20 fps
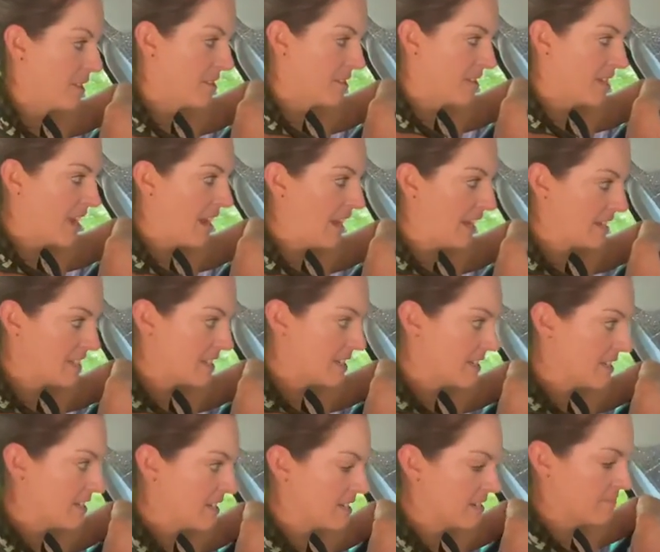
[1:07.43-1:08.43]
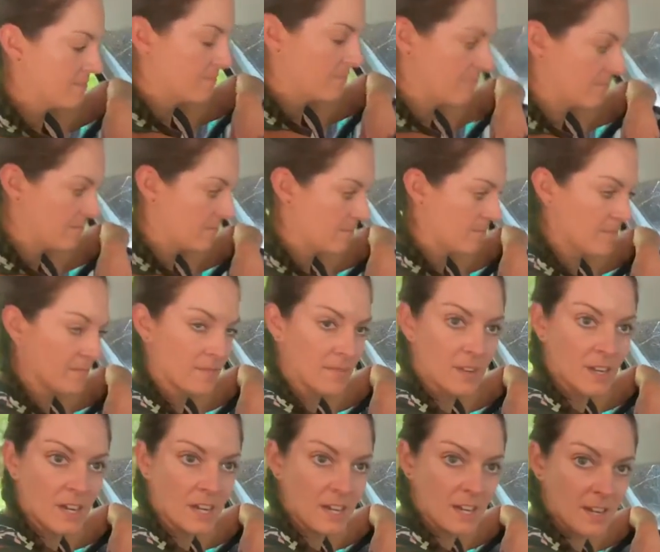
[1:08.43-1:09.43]
this handy
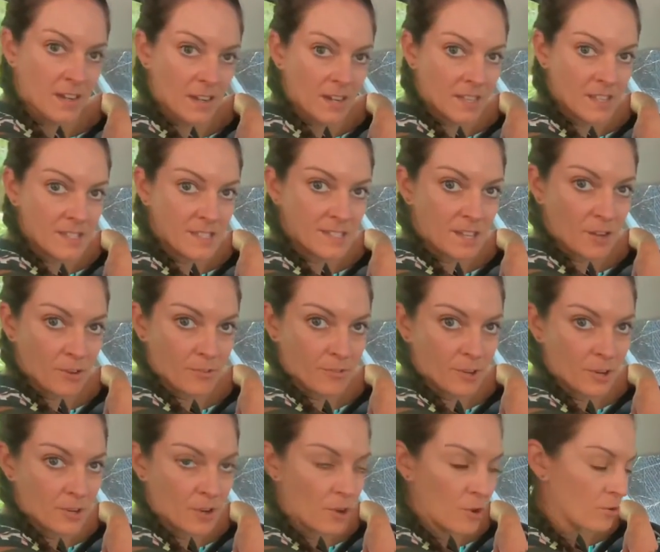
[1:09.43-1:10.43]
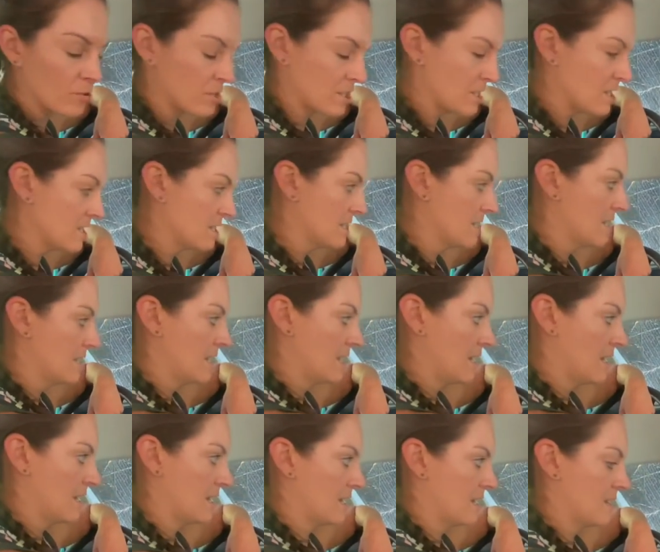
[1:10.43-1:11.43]
cell phone holder
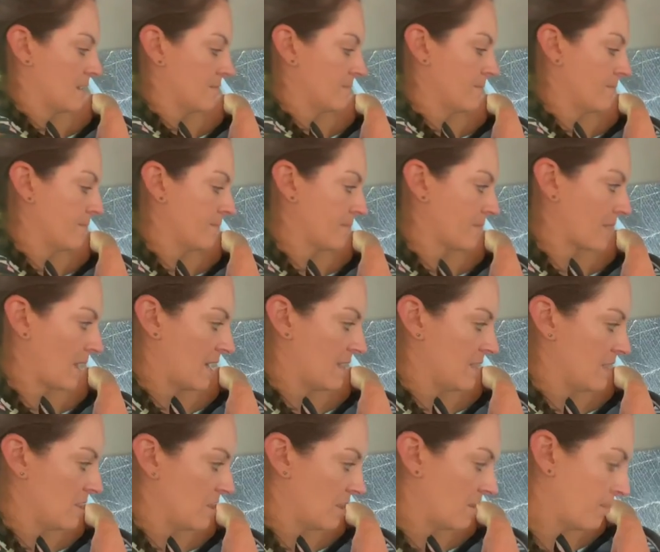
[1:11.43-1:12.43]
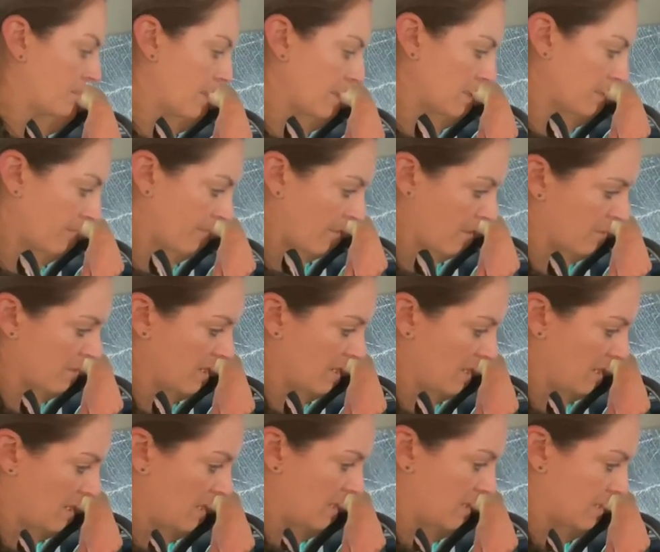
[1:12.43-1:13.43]
um, and then you can plug your phone
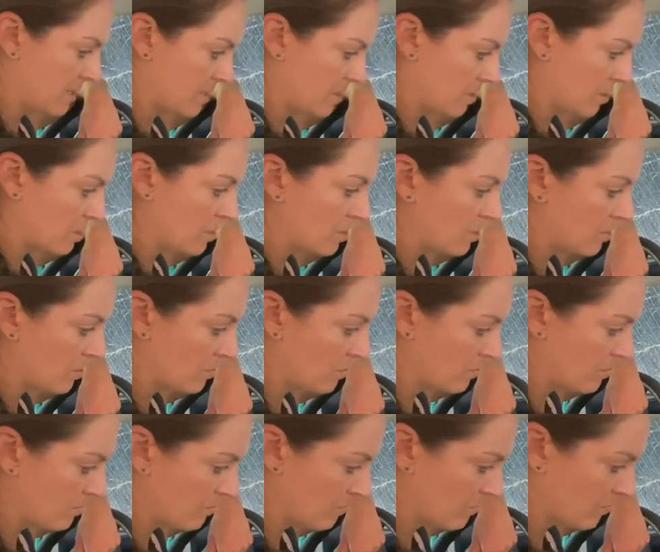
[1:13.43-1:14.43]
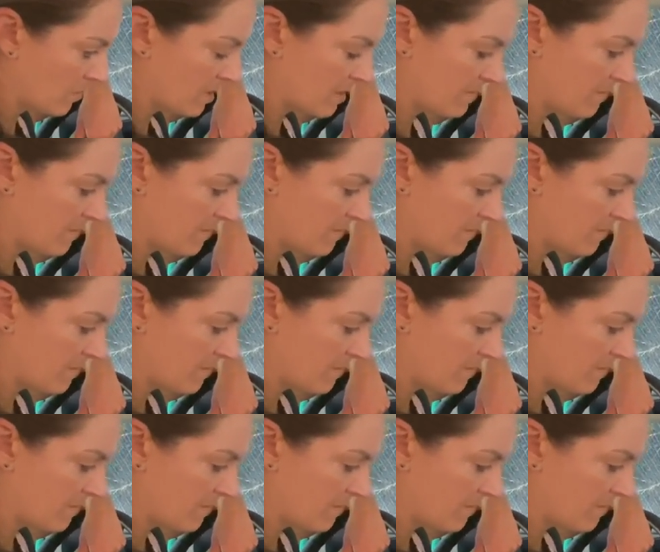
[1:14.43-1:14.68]
in to one of